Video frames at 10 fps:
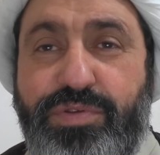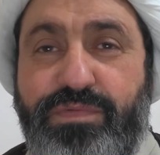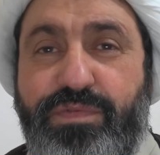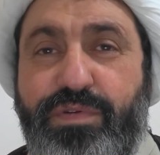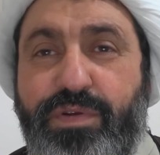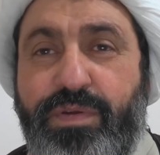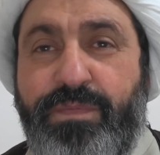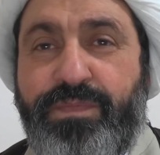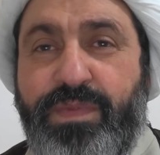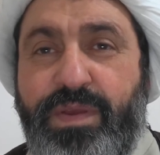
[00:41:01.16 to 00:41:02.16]
for,
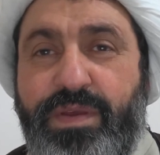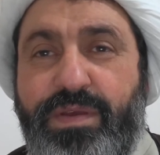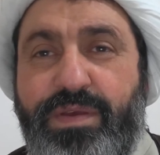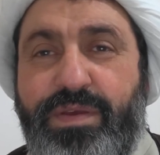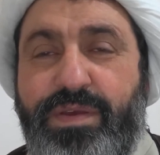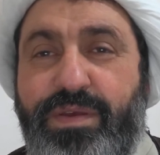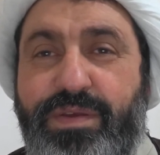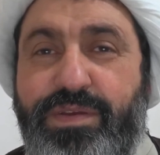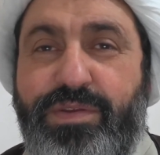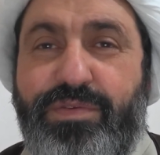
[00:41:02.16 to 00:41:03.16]
uh,
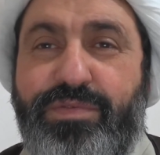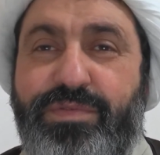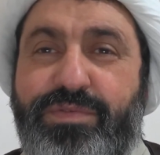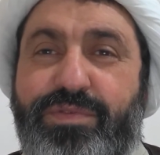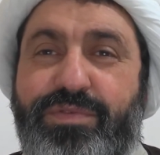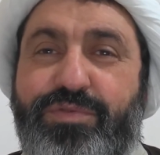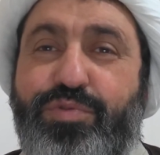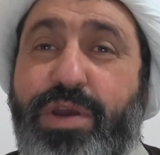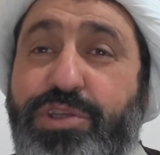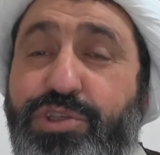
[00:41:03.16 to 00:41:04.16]
you know,
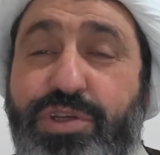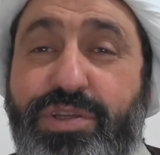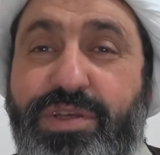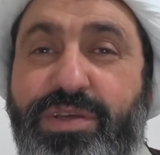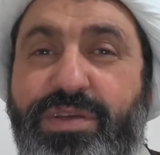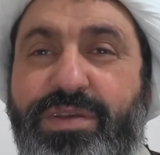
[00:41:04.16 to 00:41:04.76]
questioning